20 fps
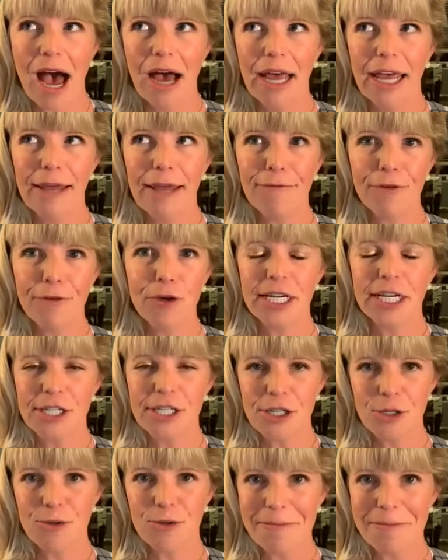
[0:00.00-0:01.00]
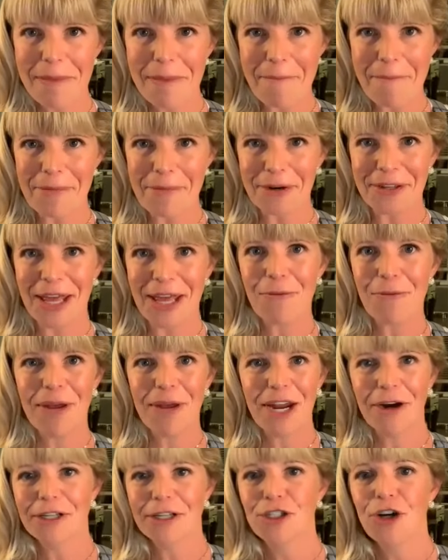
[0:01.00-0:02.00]
if you can just remember that we
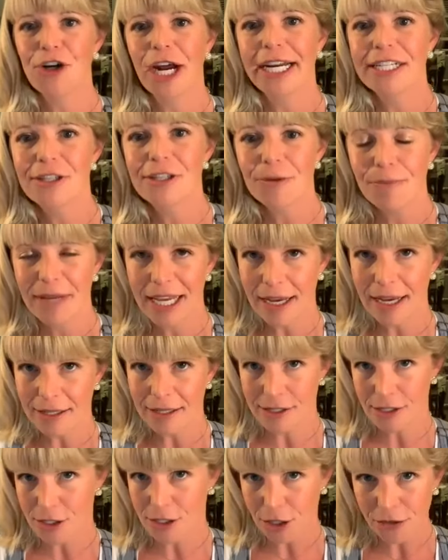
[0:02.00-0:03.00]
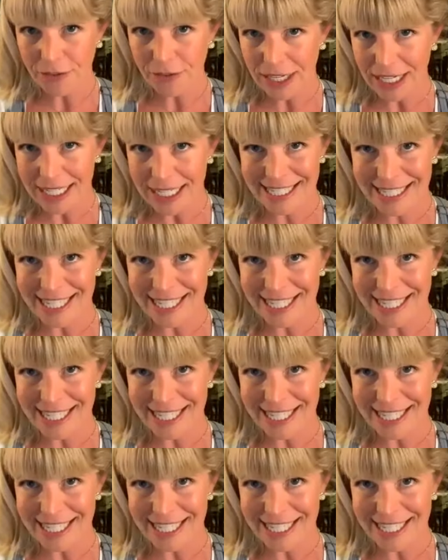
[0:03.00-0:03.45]
are trying to be a service